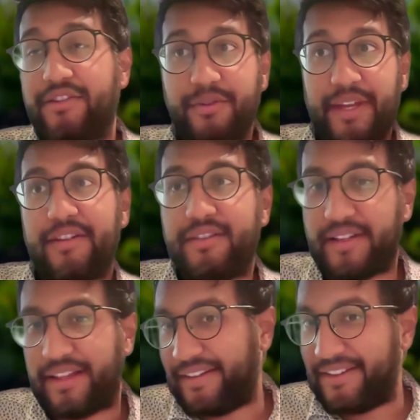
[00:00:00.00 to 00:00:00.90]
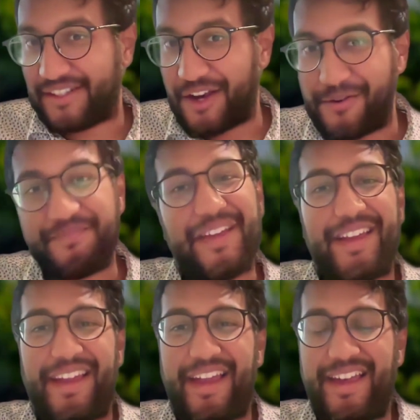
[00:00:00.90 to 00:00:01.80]
It's okay to let things go.
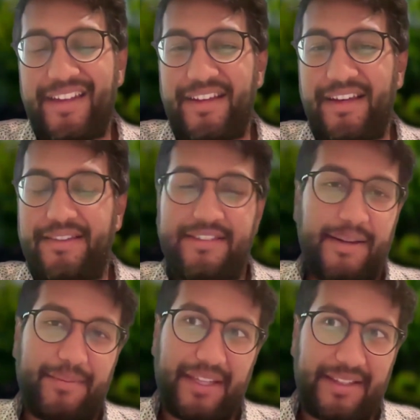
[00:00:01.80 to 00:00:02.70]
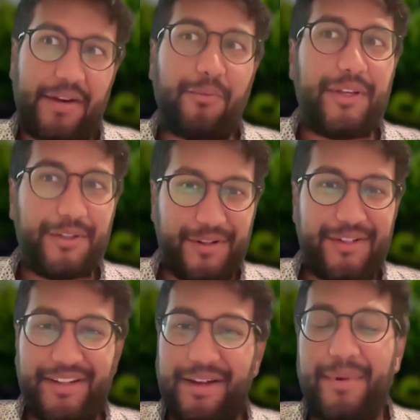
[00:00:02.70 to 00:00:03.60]
And it's something that we
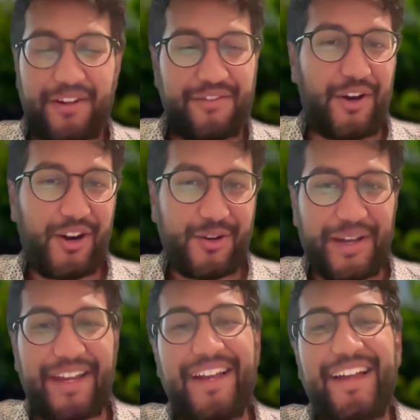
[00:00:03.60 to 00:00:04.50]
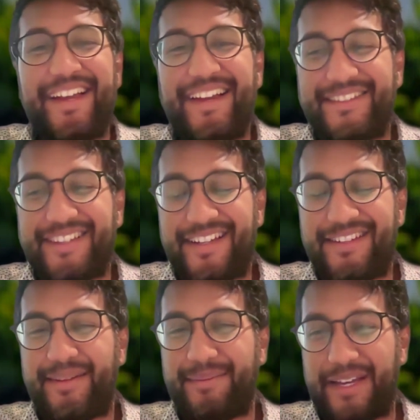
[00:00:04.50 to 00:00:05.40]
learned a bit of the hard way is
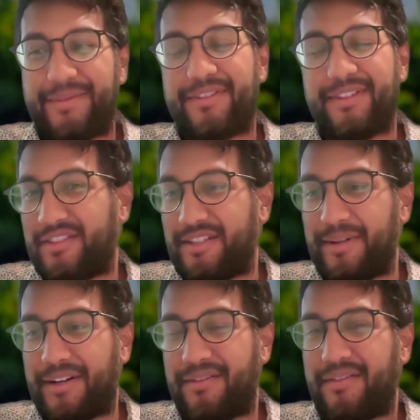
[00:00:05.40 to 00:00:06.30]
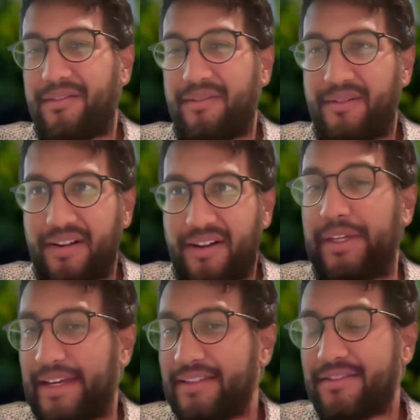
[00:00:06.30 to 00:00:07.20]
that sometimes it's just about
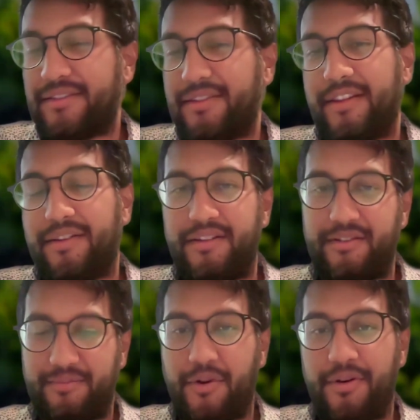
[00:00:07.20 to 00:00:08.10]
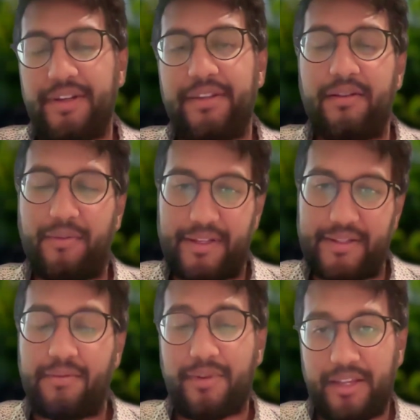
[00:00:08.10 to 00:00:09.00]
doing less so that you can do more in the
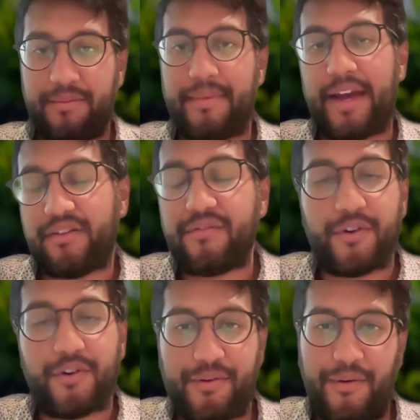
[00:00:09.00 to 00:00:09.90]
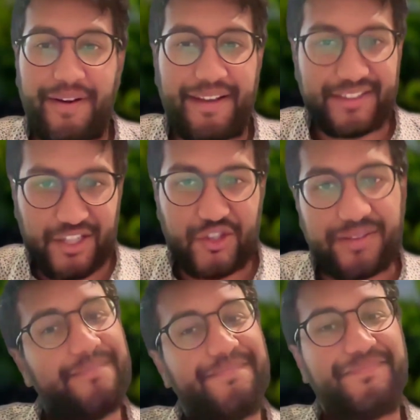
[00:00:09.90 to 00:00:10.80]
ways that really matter for your
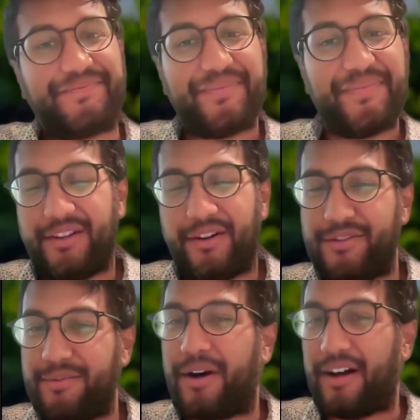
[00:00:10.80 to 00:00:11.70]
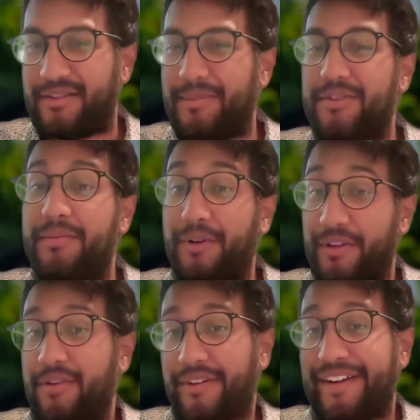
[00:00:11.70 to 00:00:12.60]
organization. It's also possible to
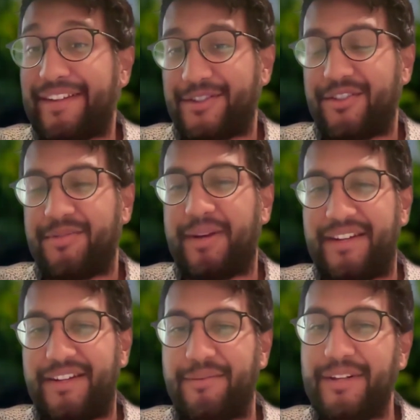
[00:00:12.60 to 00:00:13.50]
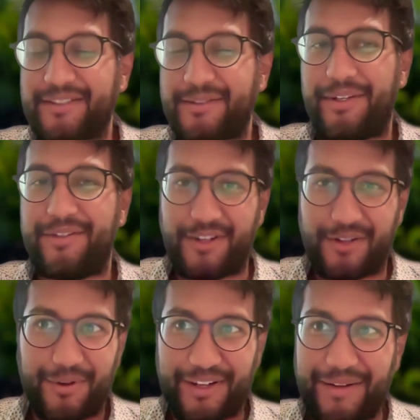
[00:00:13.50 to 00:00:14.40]
put your organization's brand at risk when you
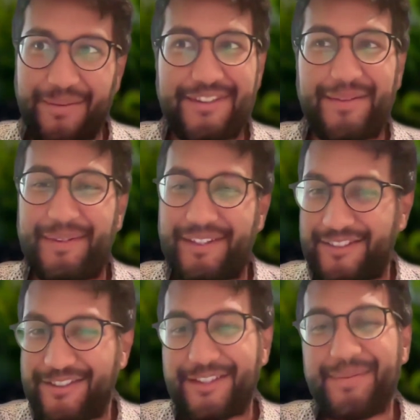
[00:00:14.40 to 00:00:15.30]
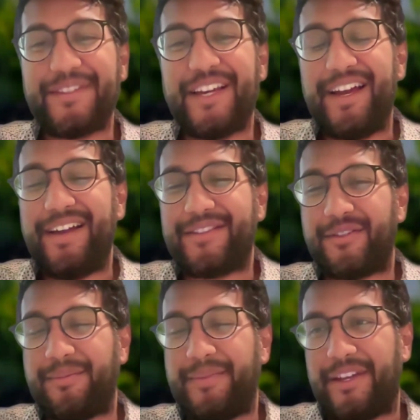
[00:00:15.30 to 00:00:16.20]
start working with some of these systems.
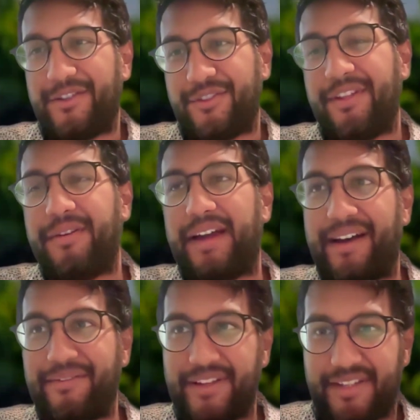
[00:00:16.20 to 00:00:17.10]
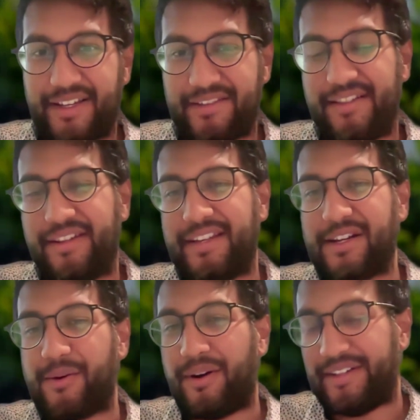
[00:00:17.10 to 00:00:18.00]
So making sure that you have that
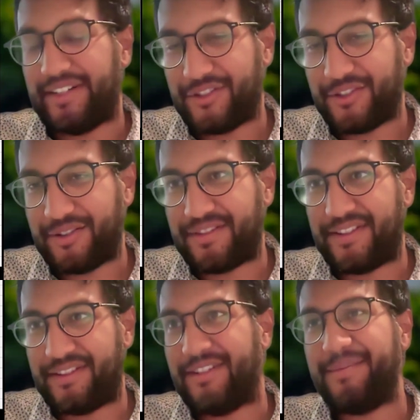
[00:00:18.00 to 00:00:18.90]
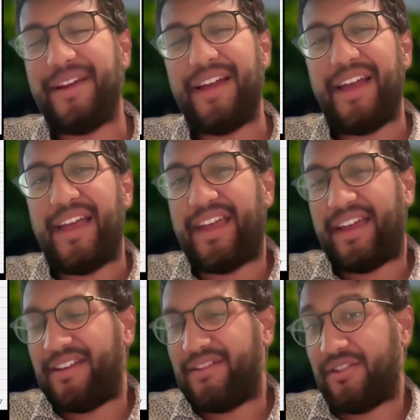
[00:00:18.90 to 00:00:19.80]
testing, that quality assurance system,
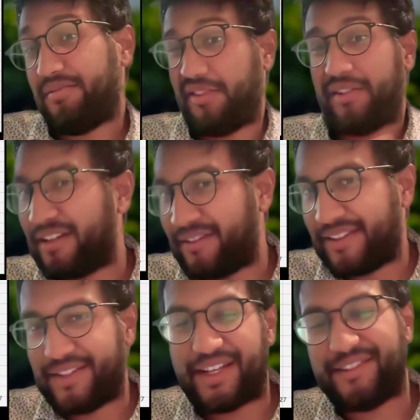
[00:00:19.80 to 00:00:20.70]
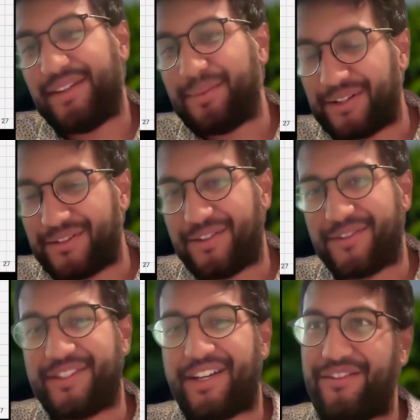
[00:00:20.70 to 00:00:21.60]
and just send out that test email
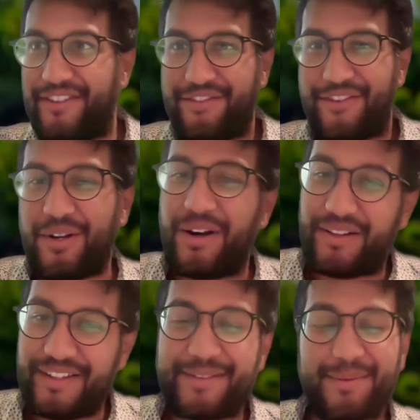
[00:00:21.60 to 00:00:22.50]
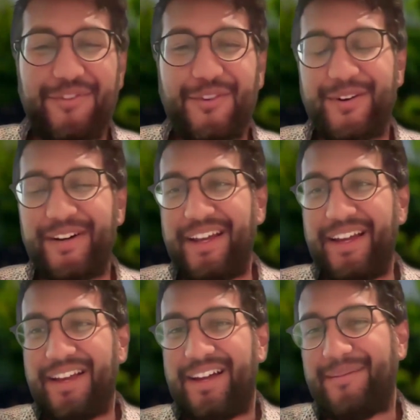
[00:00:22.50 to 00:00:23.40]
to yourself and a few colleagues
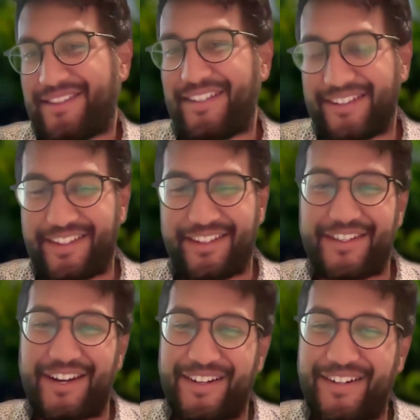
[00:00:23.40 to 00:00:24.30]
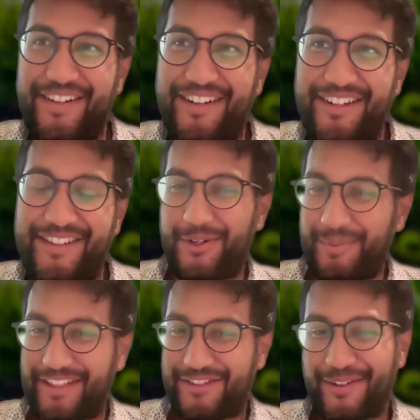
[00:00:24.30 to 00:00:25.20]
before blasting the entire
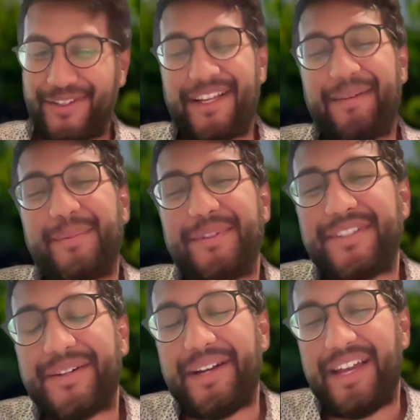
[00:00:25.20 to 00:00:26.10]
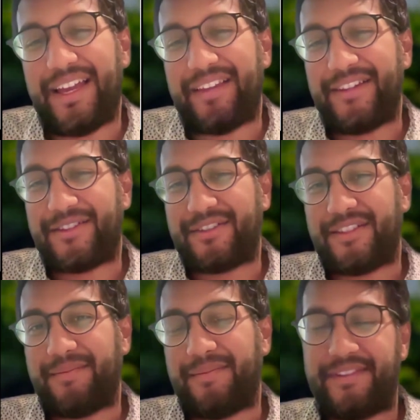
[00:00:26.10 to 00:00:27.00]
donor base, for example. So these
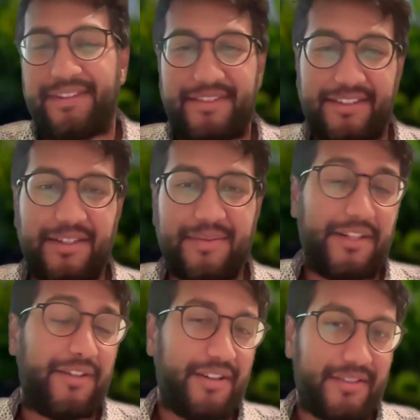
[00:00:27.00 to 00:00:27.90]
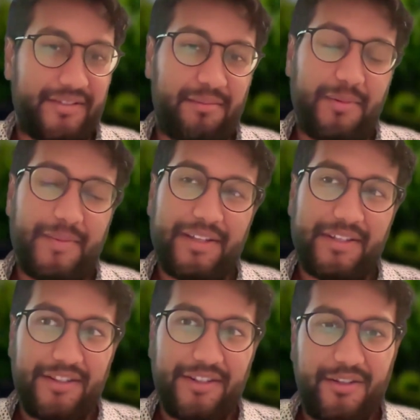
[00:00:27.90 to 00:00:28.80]
are some systems that you can also
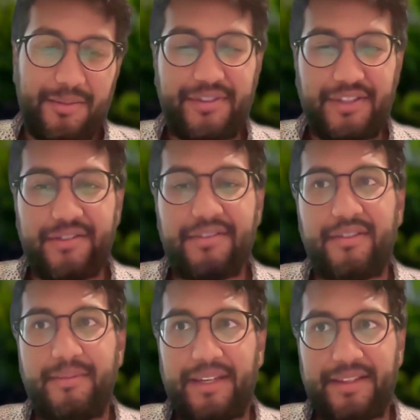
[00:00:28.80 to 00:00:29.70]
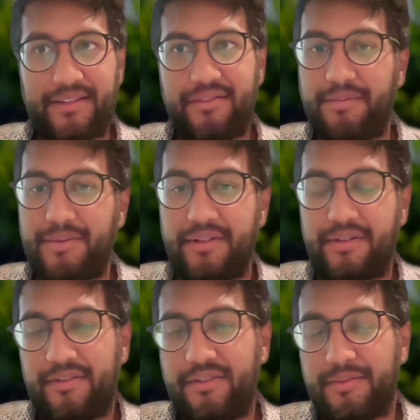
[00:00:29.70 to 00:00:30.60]
implement into your procedures to make that
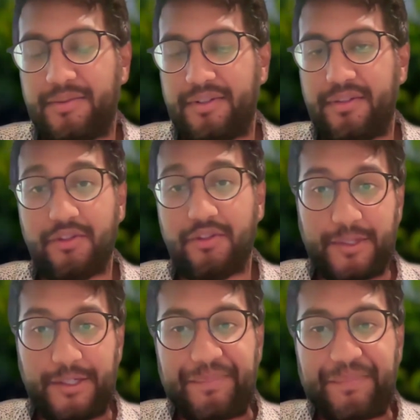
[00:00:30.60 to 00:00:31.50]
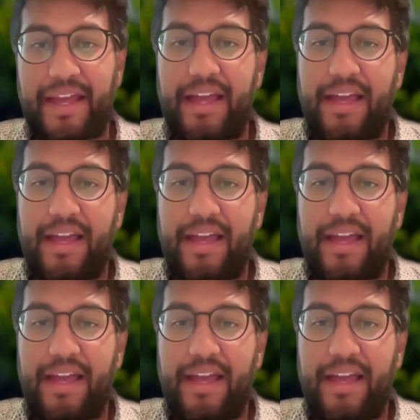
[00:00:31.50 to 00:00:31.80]
super, super doable.